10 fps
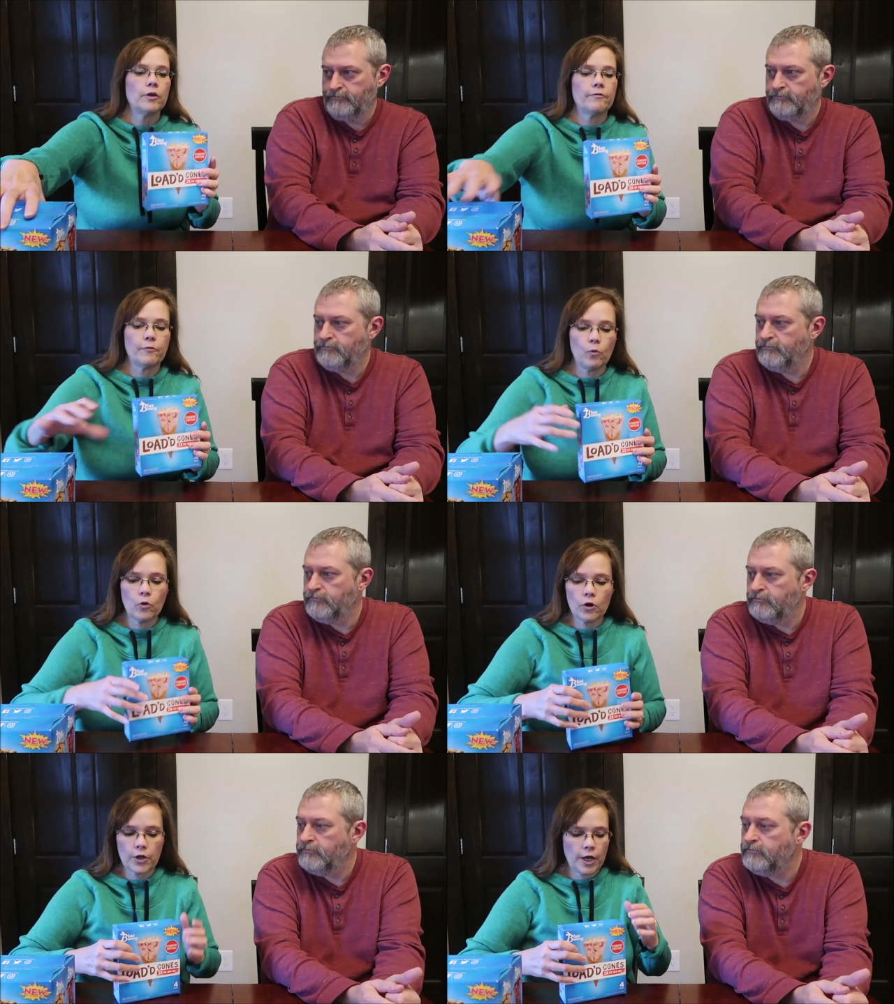Speaker 1: get
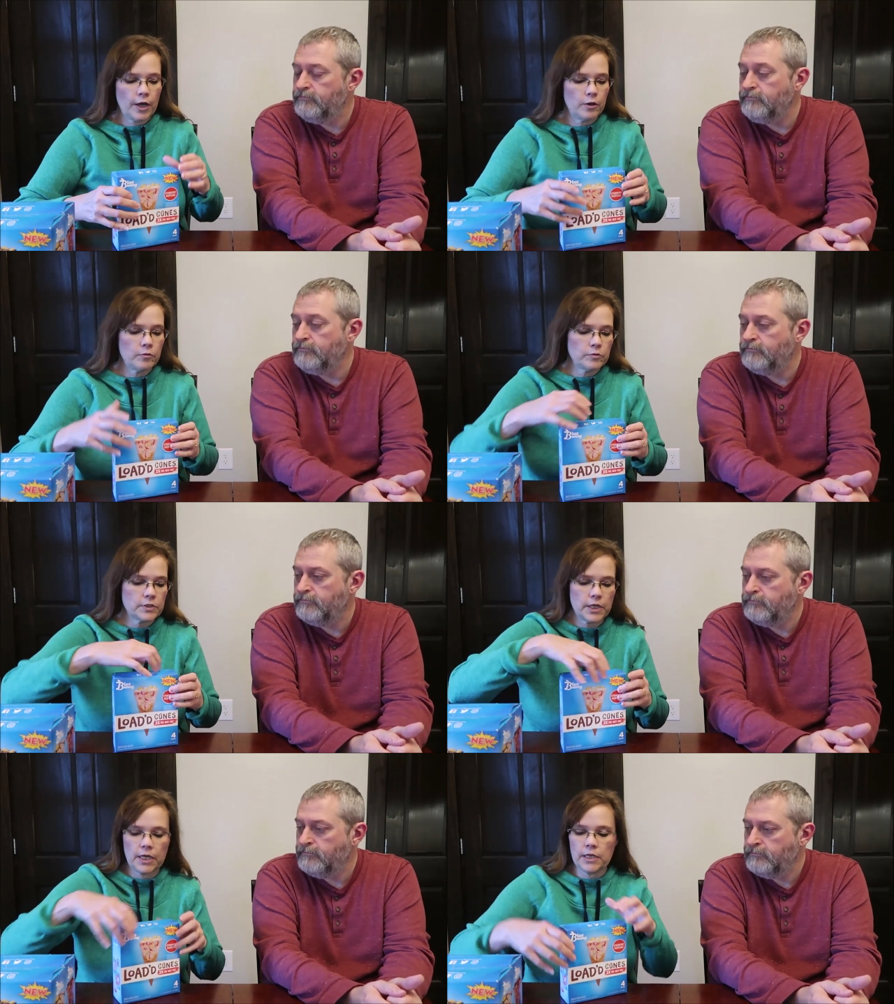four cones
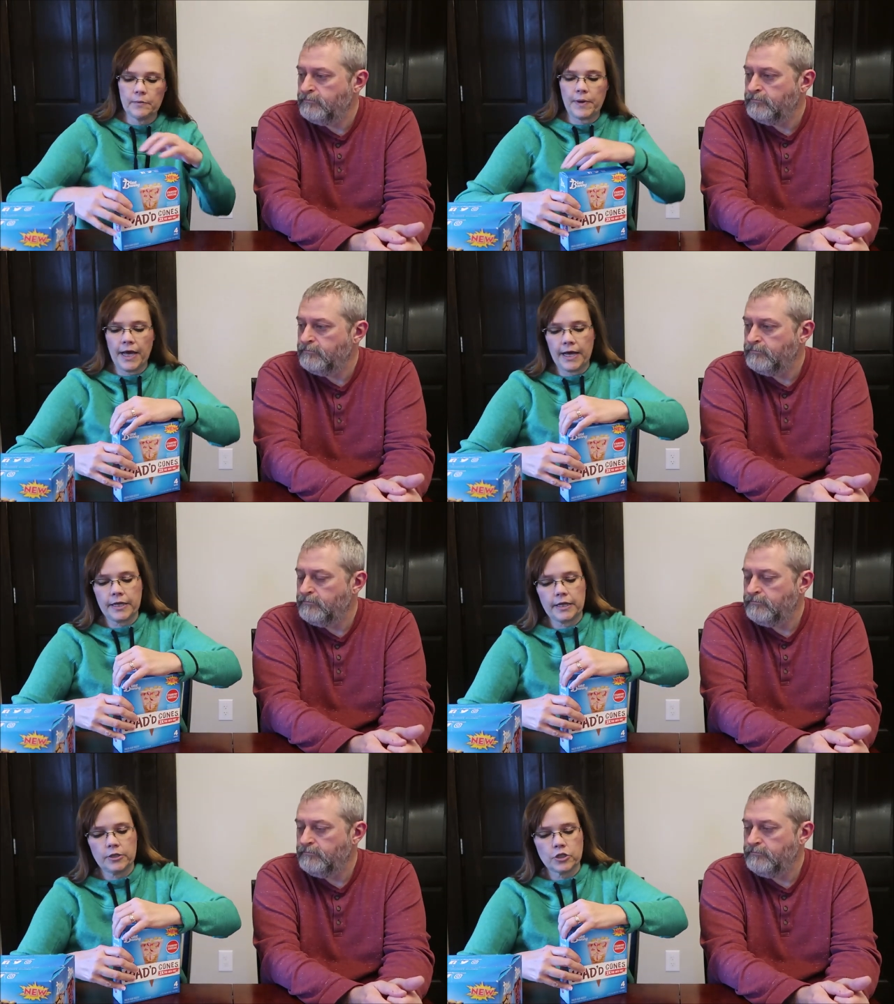in the
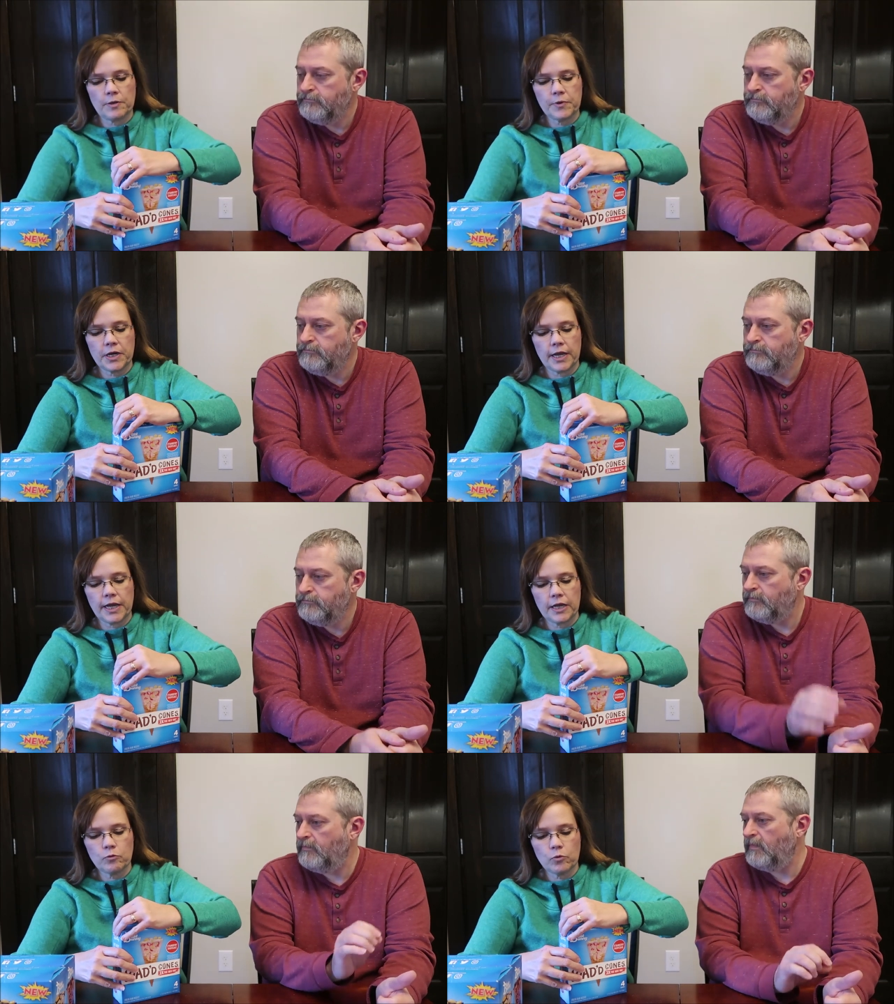package. I'm gonna
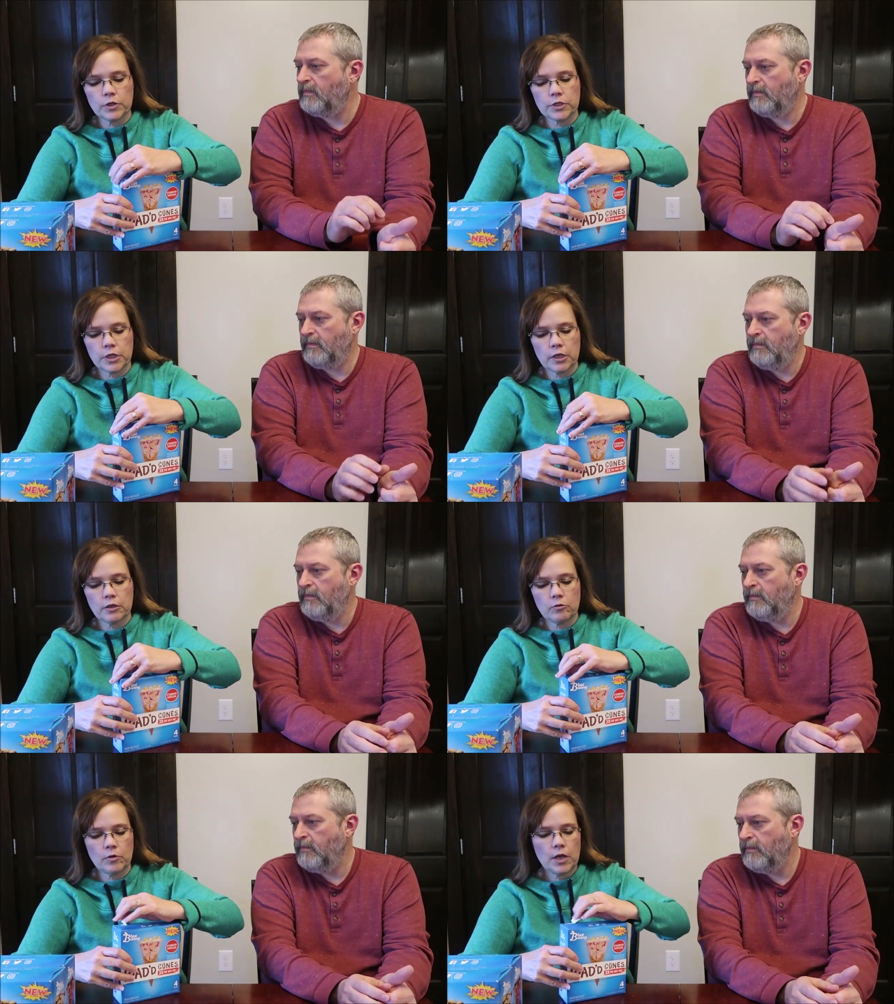hand one to you
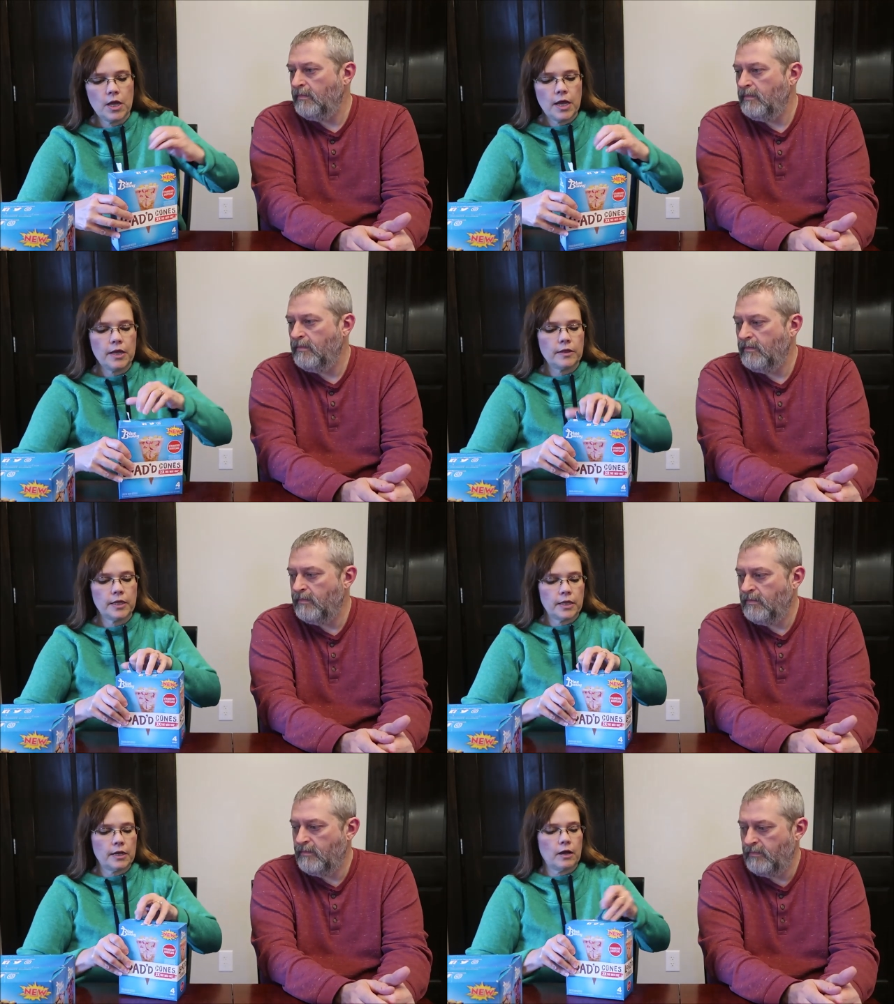and
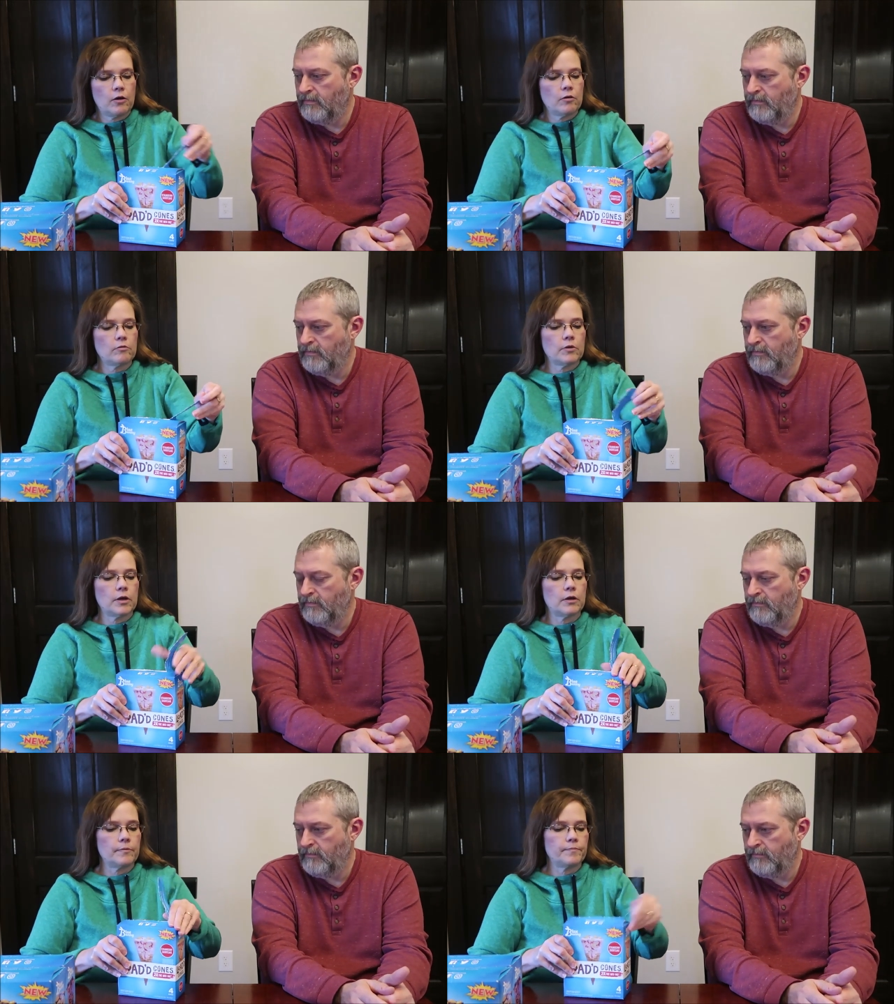then I'll
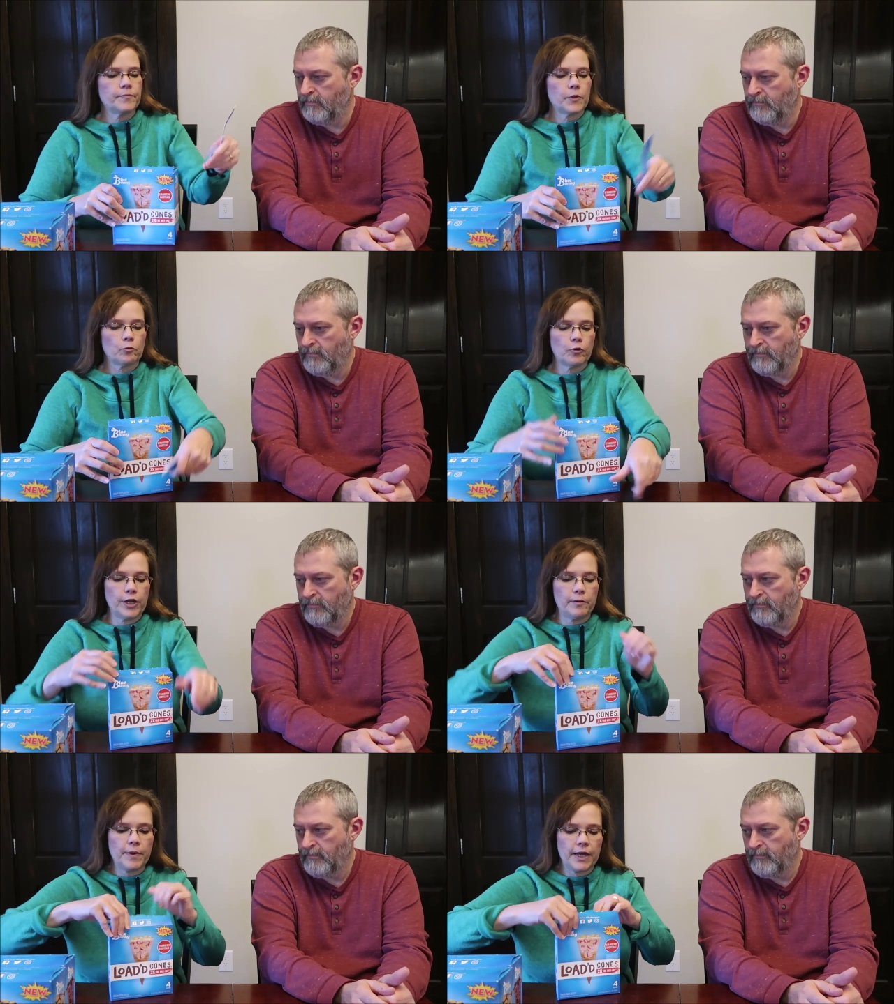uh, read
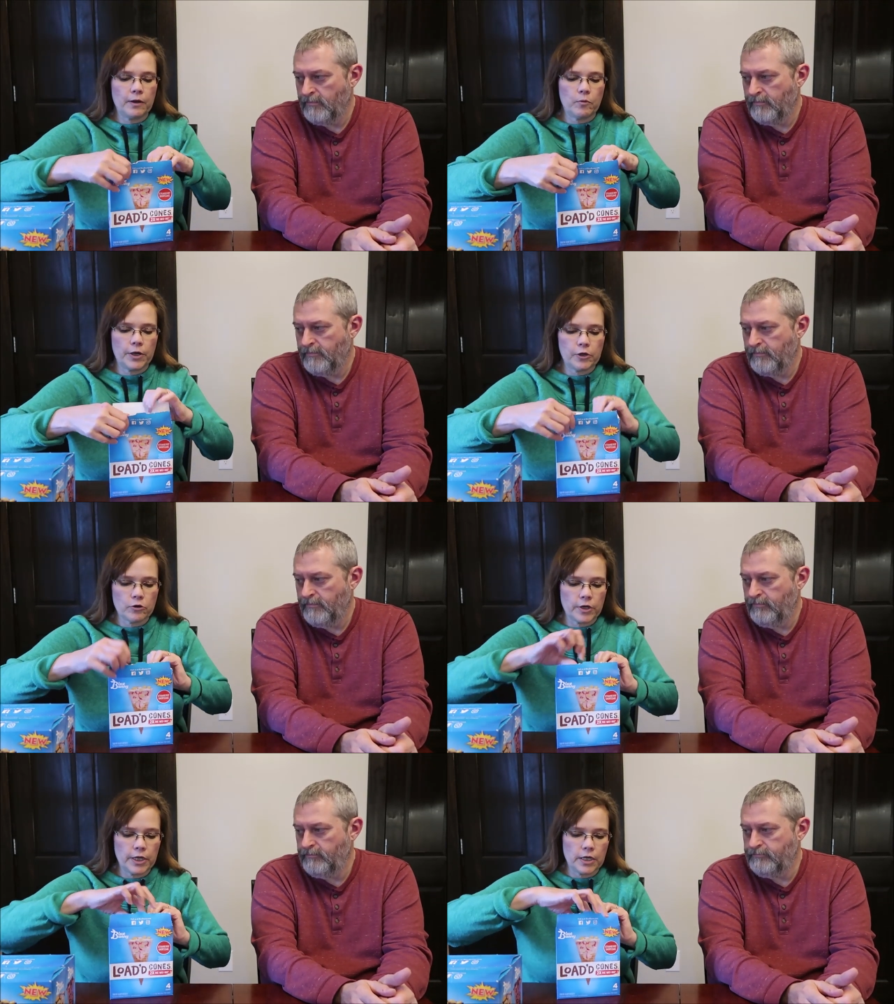about it while you're
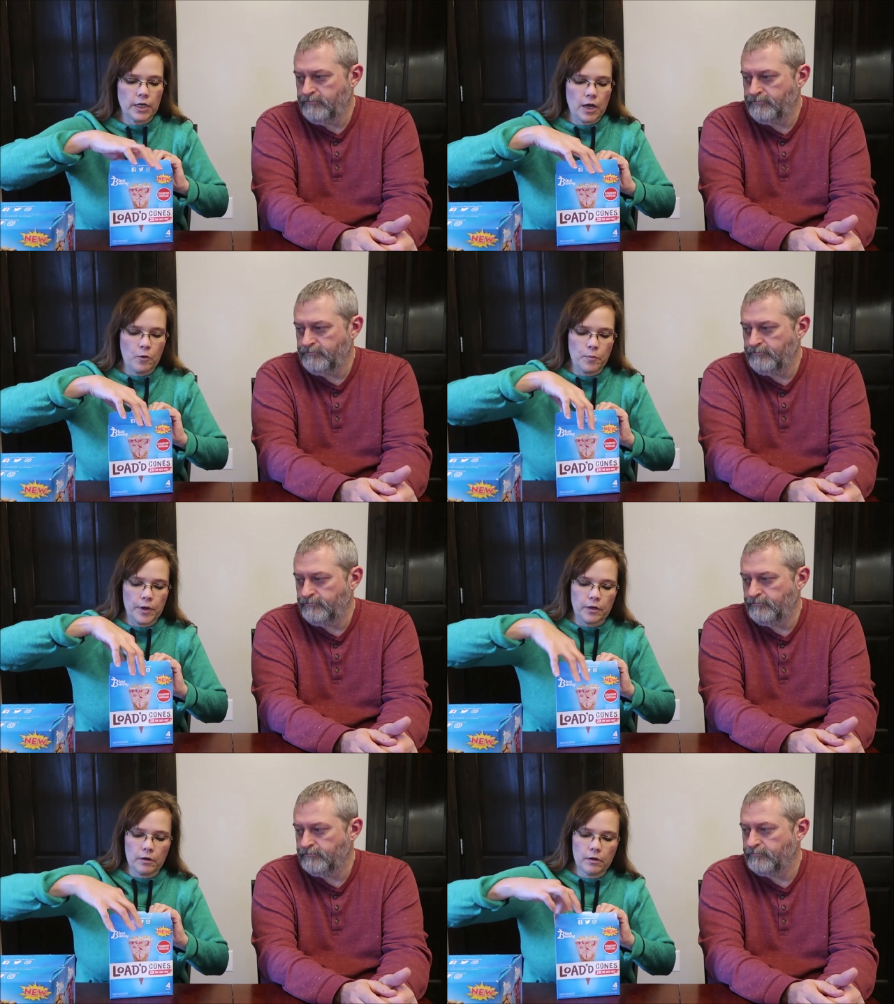getting it
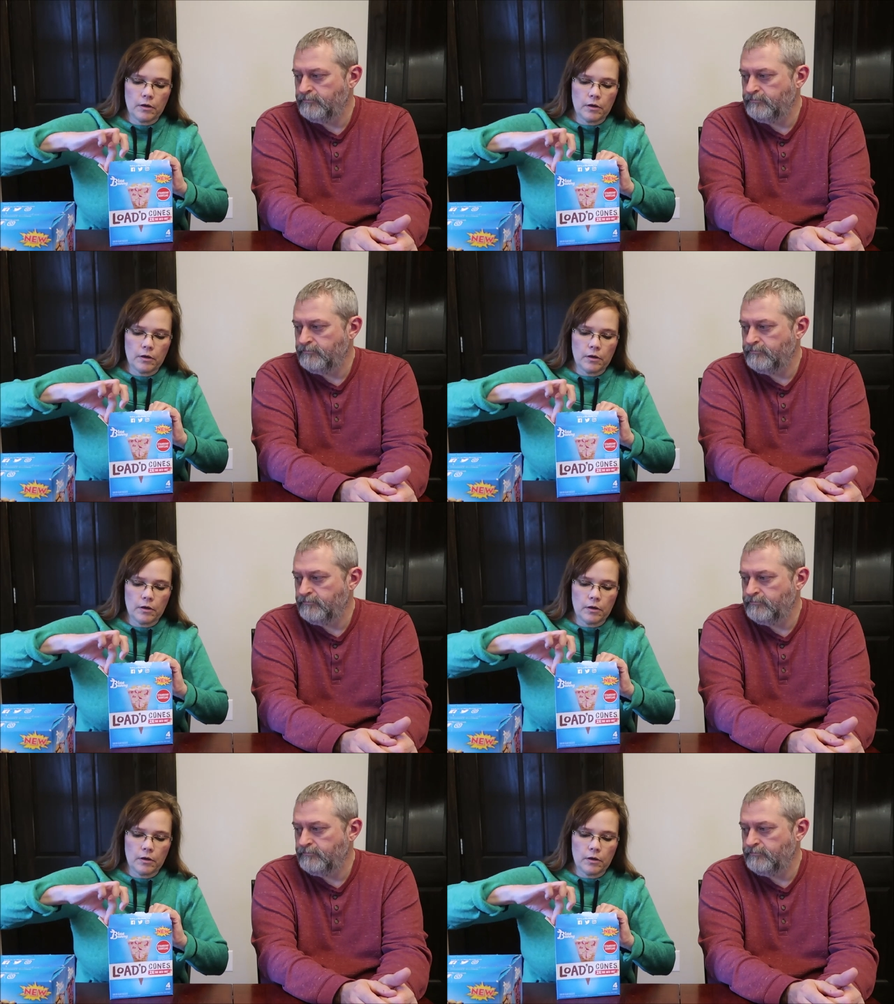open.